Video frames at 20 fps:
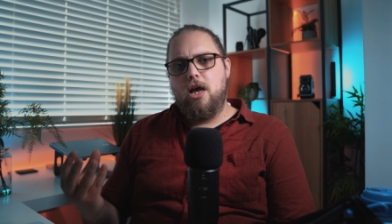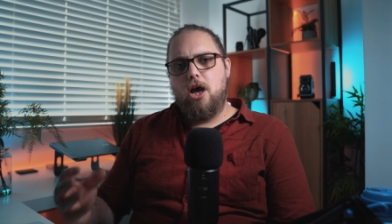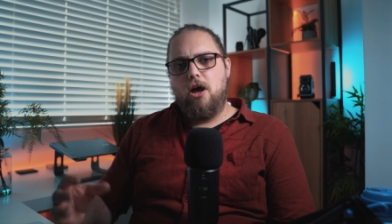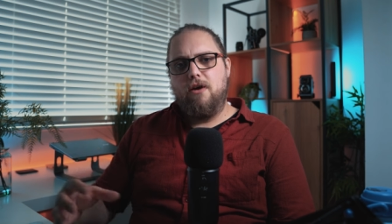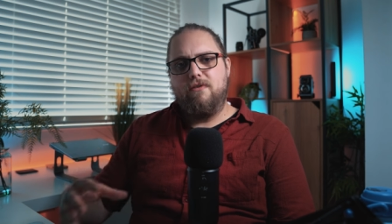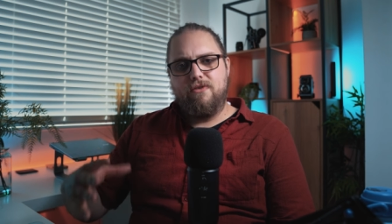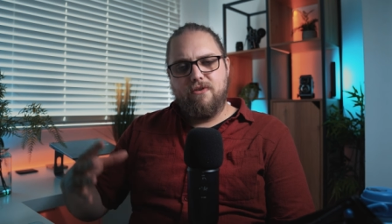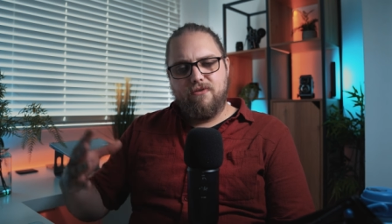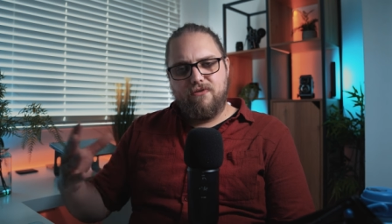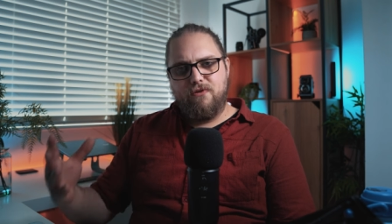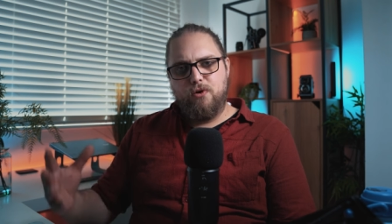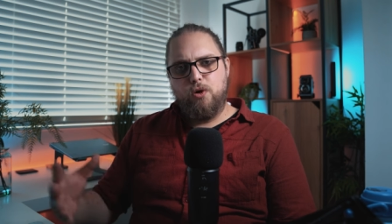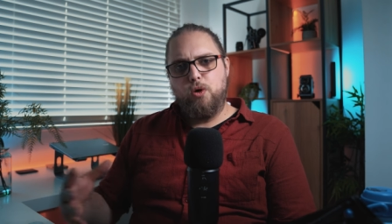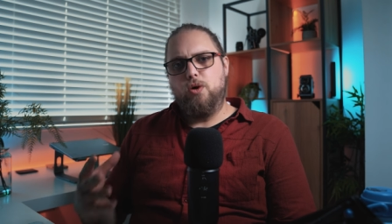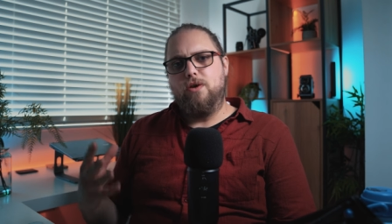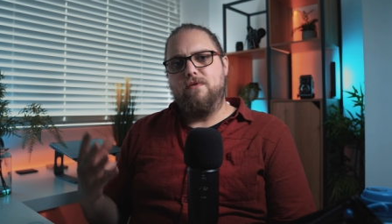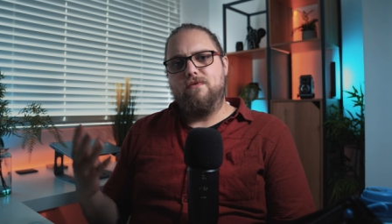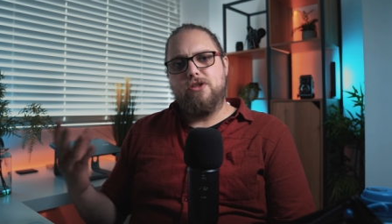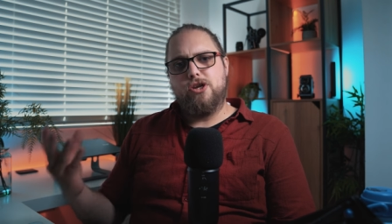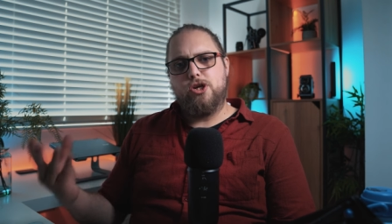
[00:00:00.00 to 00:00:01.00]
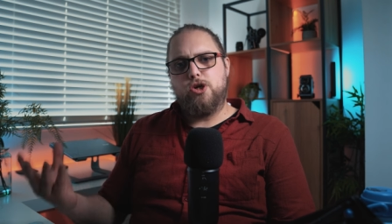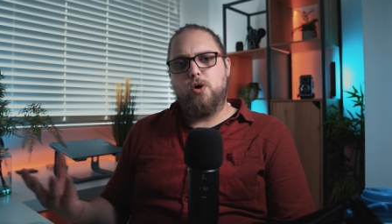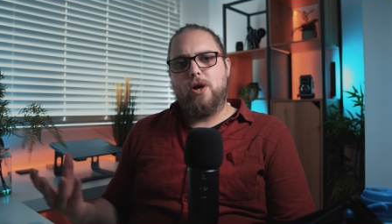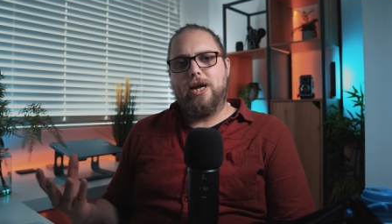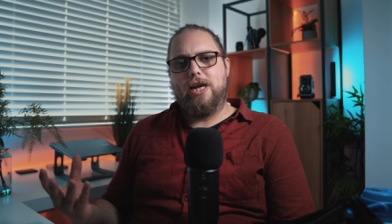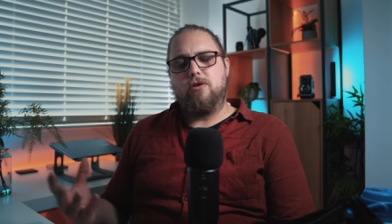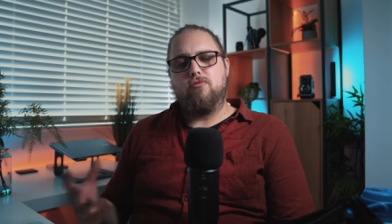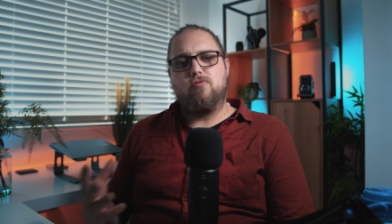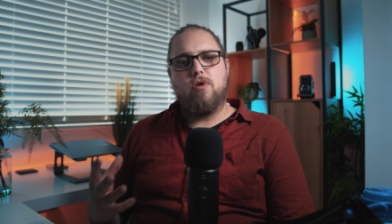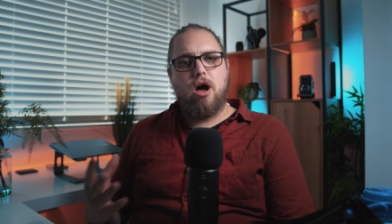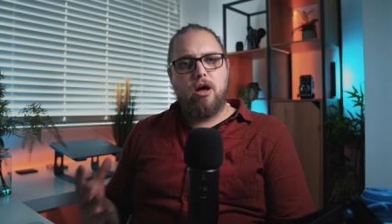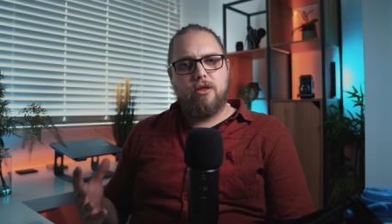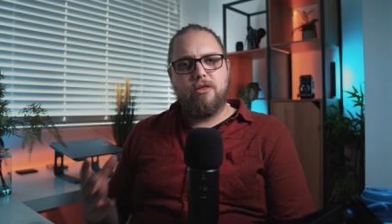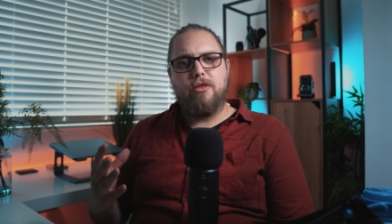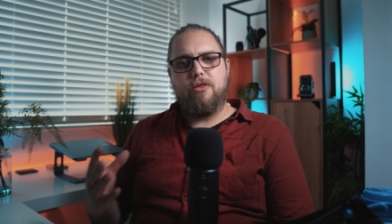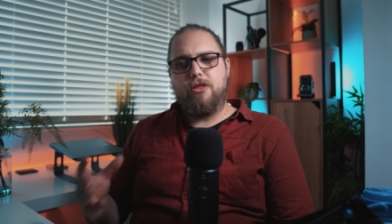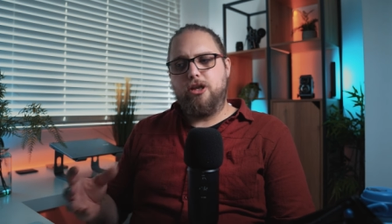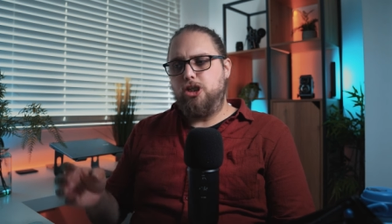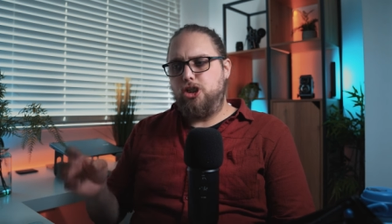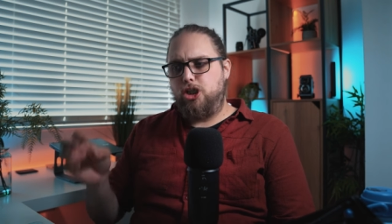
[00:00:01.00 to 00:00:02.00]
of the food, of the drink, rather
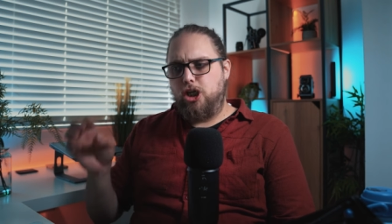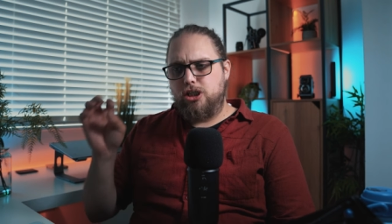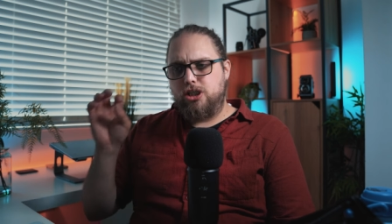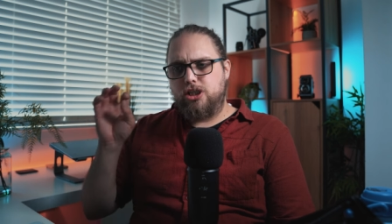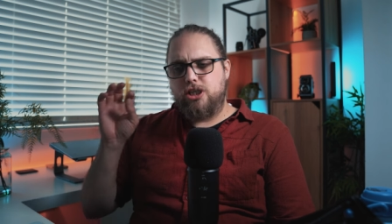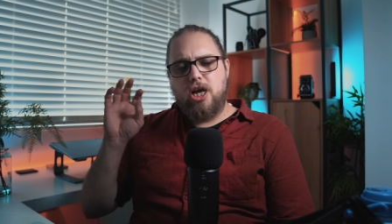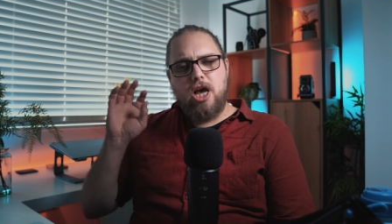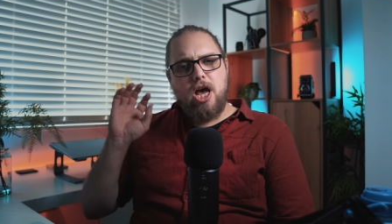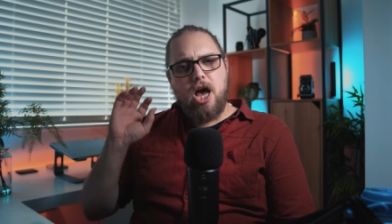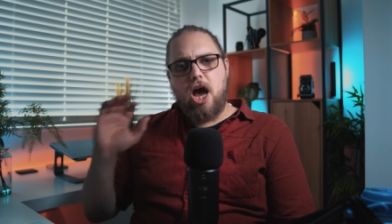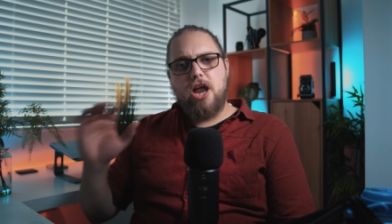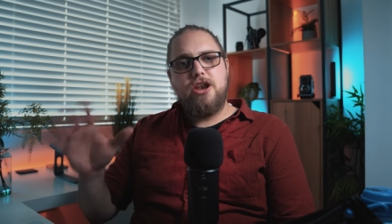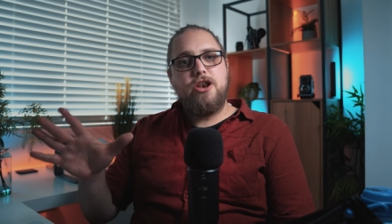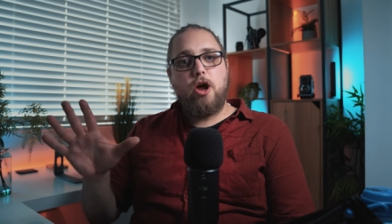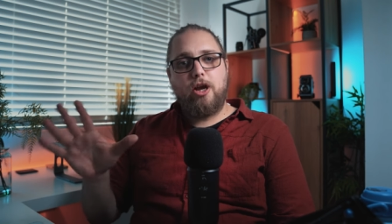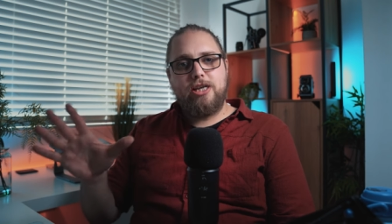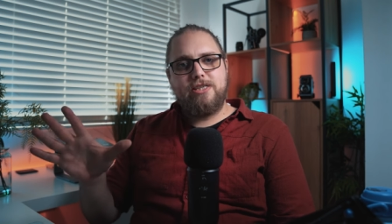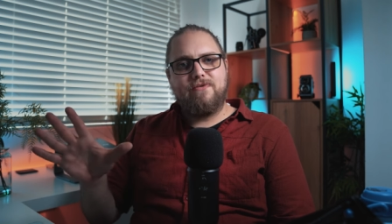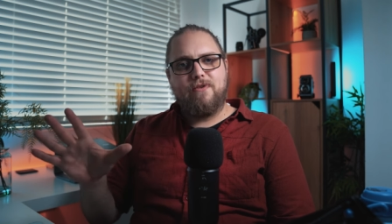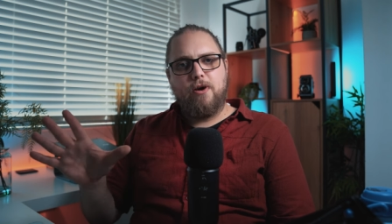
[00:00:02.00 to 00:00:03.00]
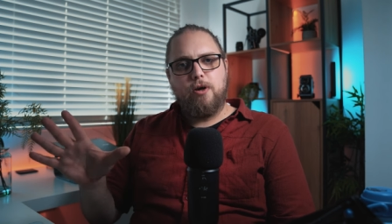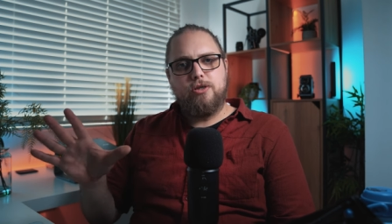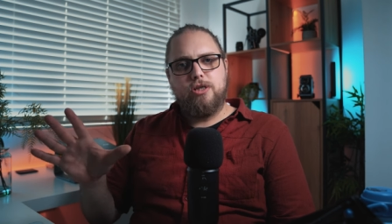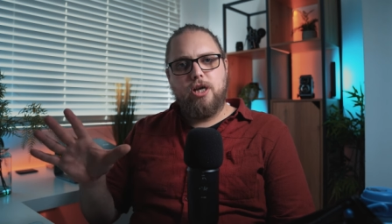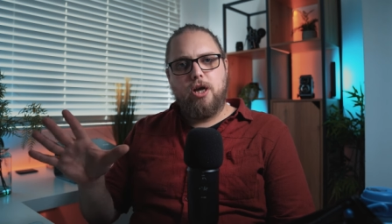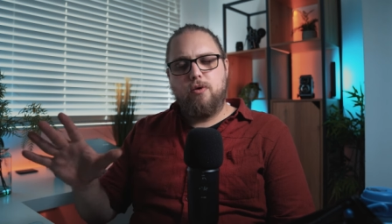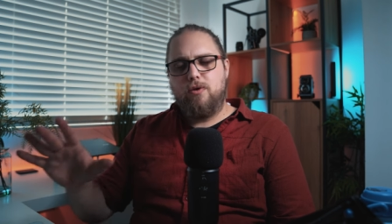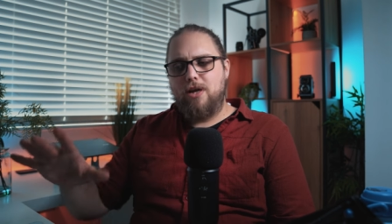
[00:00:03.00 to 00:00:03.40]
than just a nice photo.